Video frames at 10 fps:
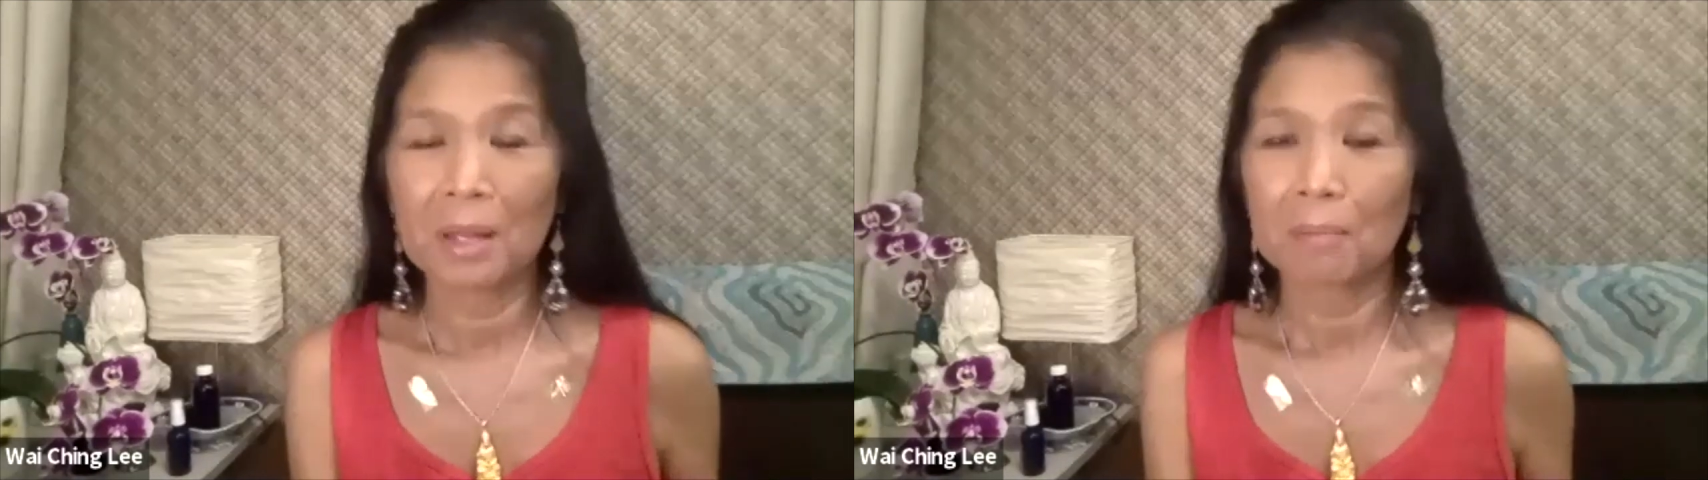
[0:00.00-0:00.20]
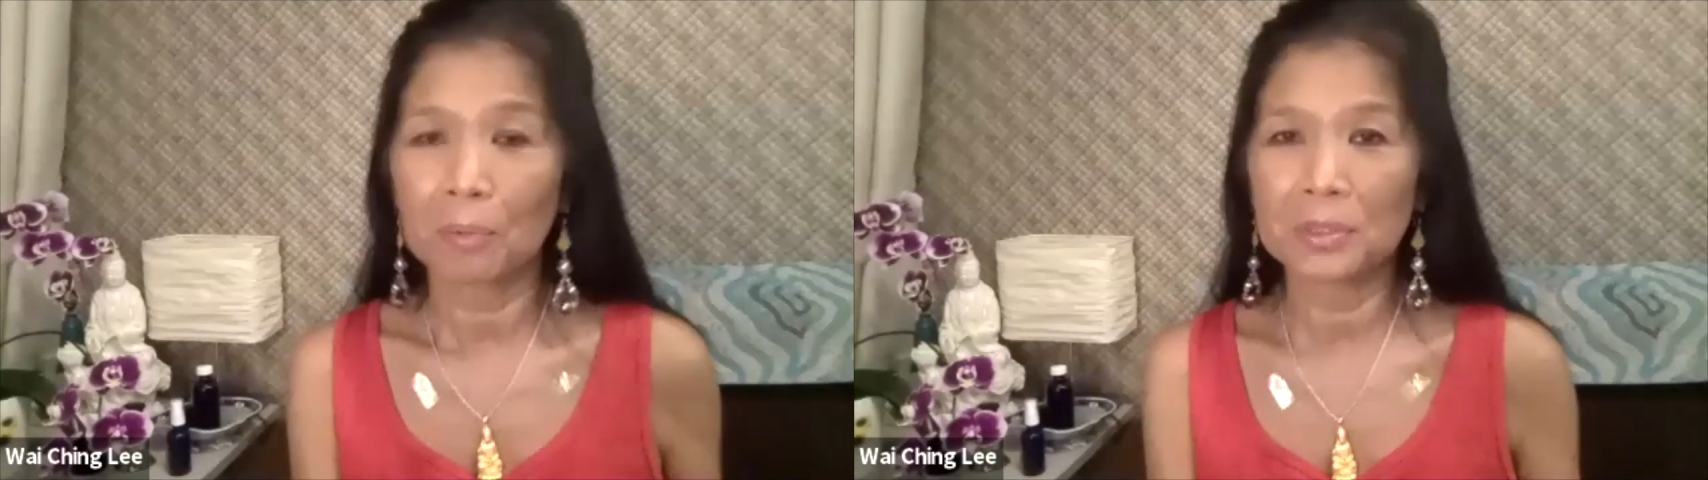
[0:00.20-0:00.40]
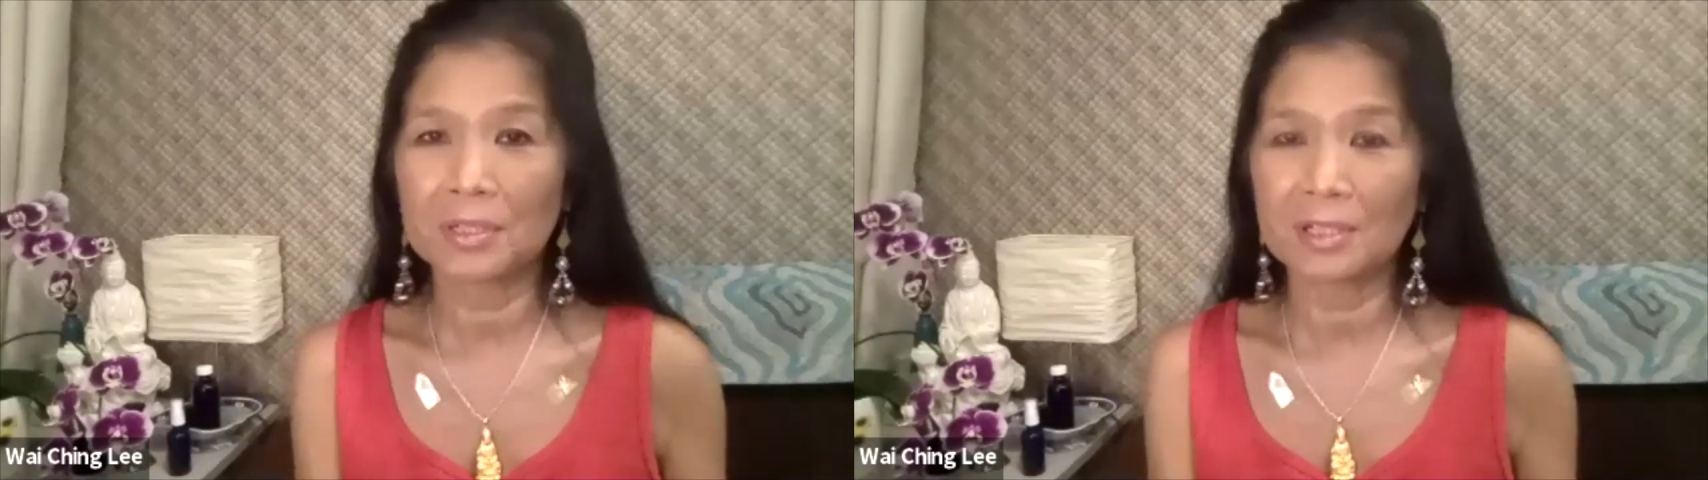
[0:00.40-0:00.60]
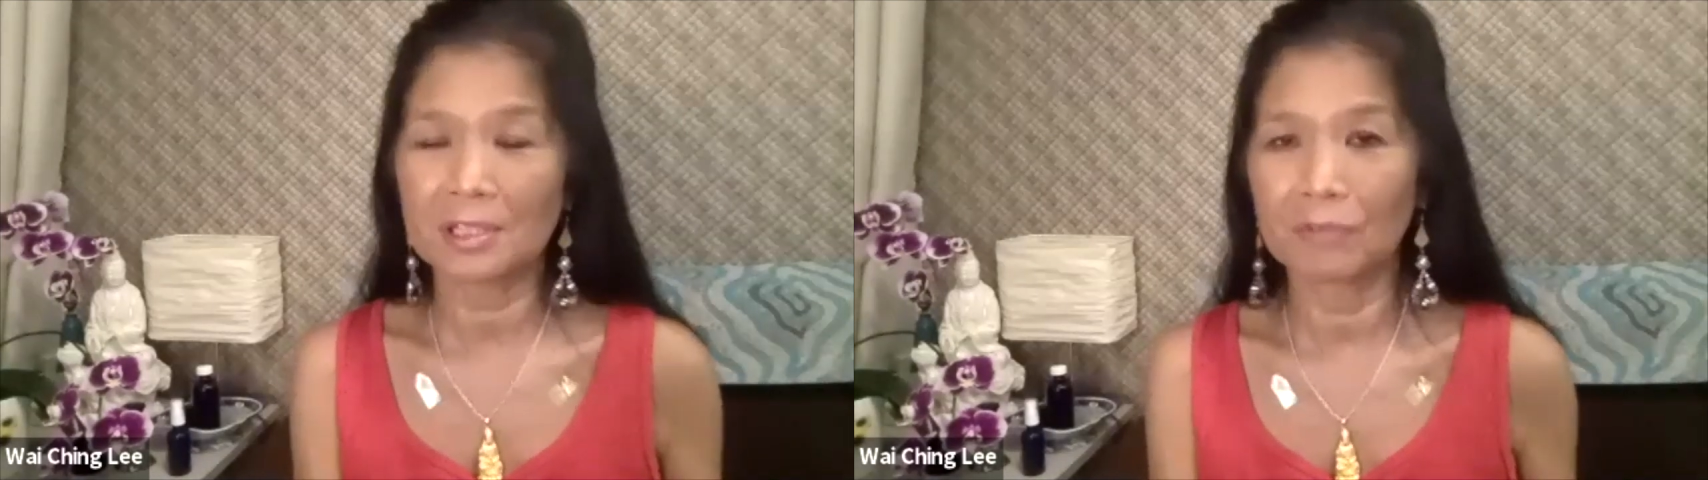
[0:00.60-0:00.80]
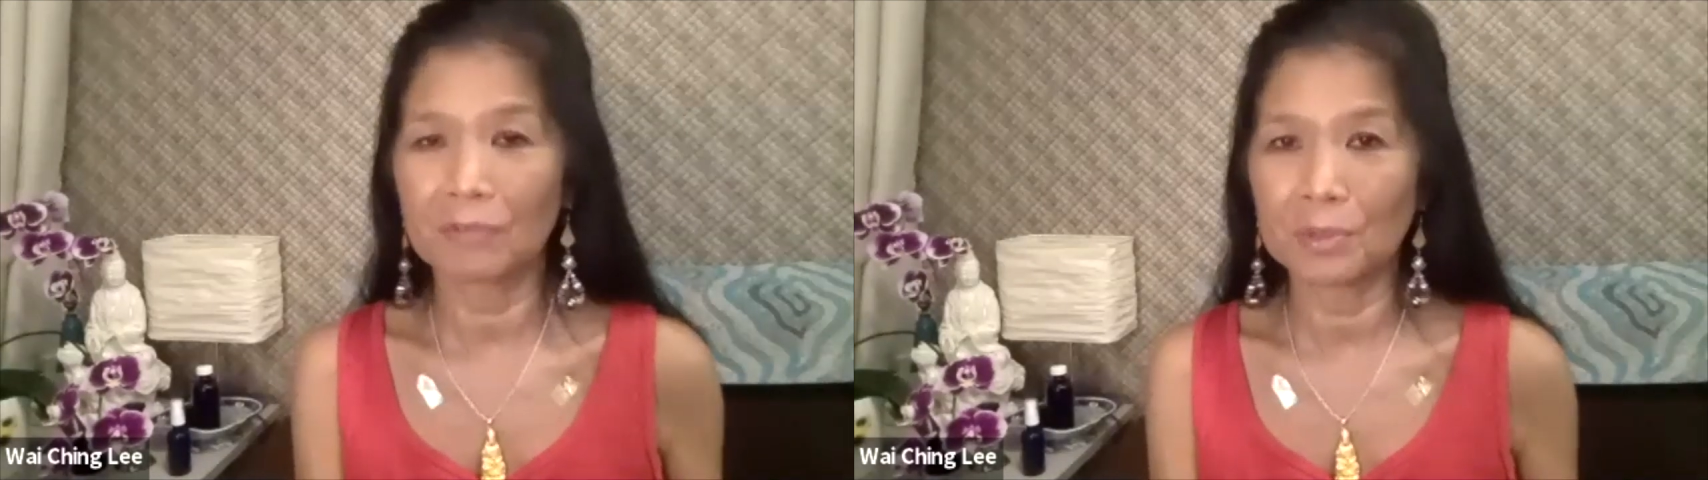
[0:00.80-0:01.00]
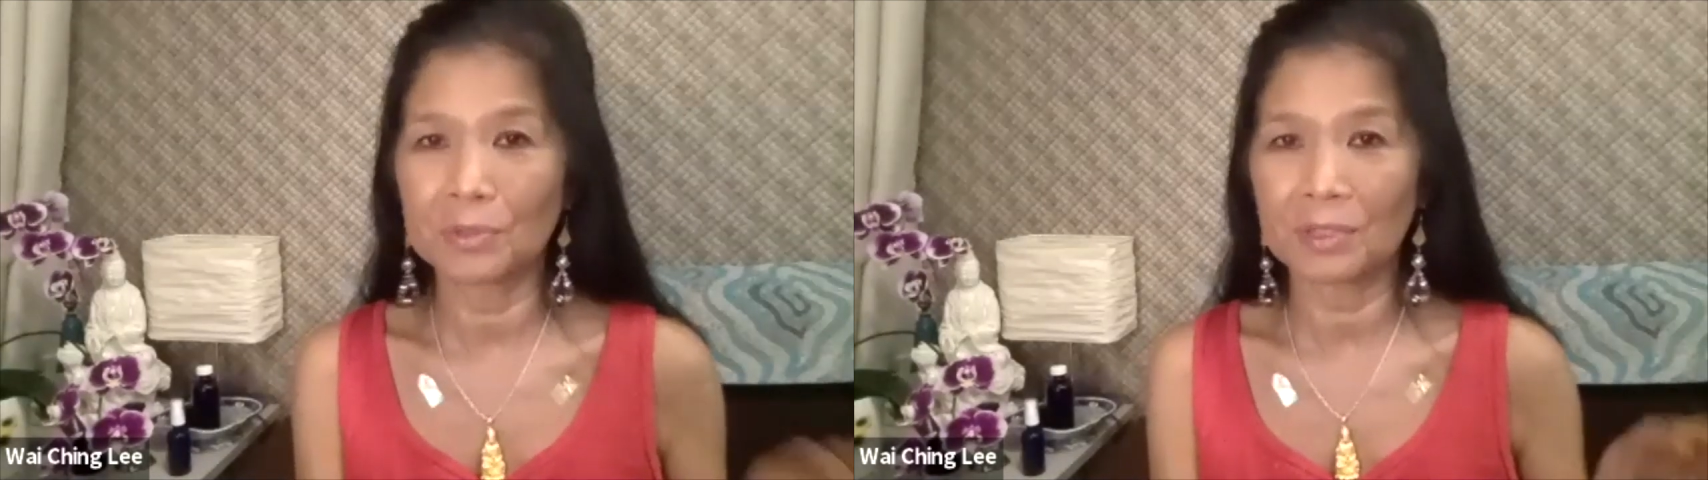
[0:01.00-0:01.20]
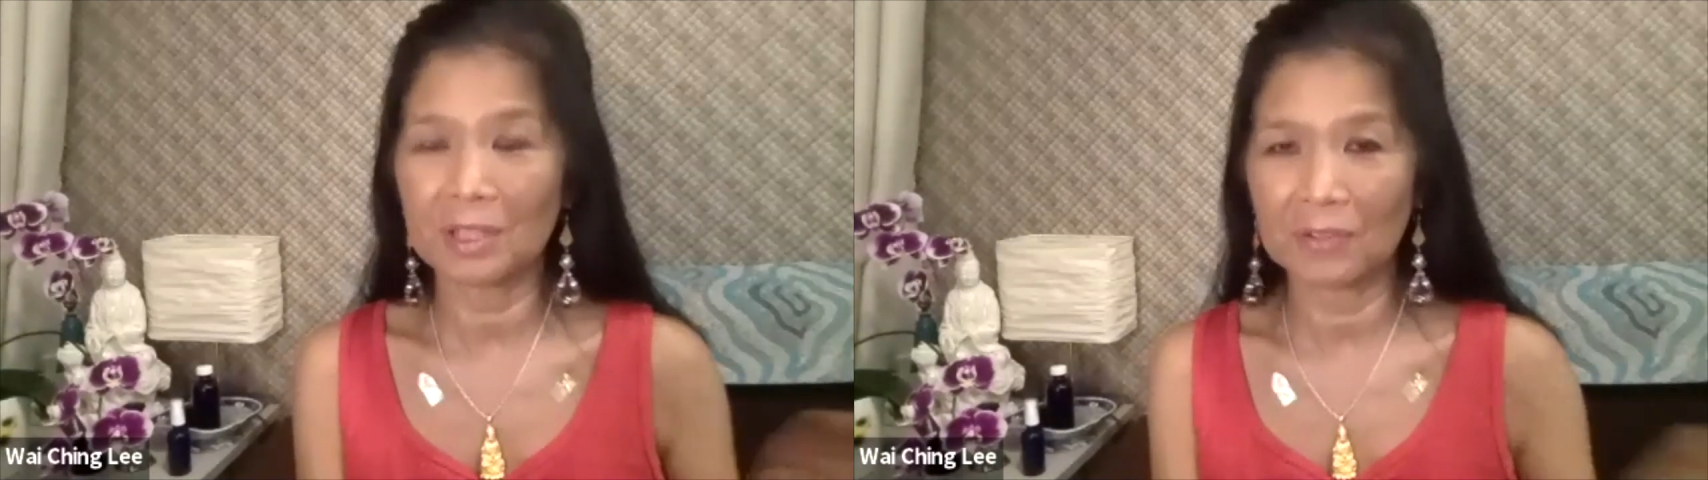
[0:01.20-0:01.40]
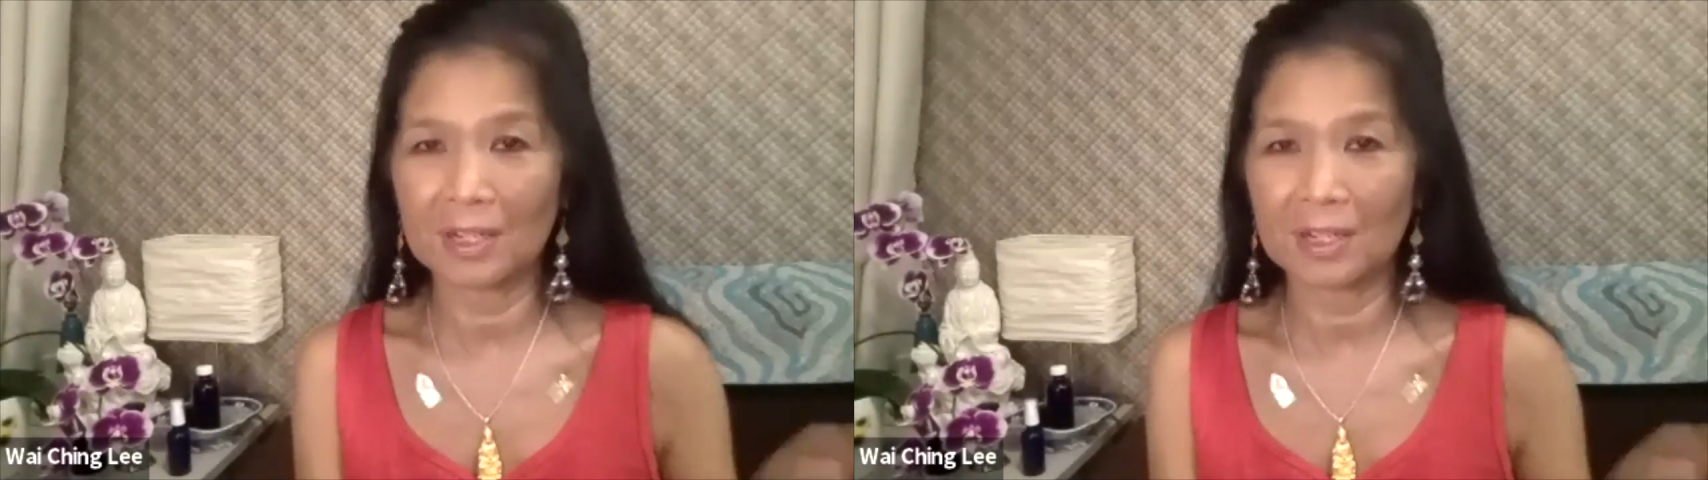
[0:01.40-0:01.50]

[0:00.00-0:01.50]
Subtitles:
poisonous foods even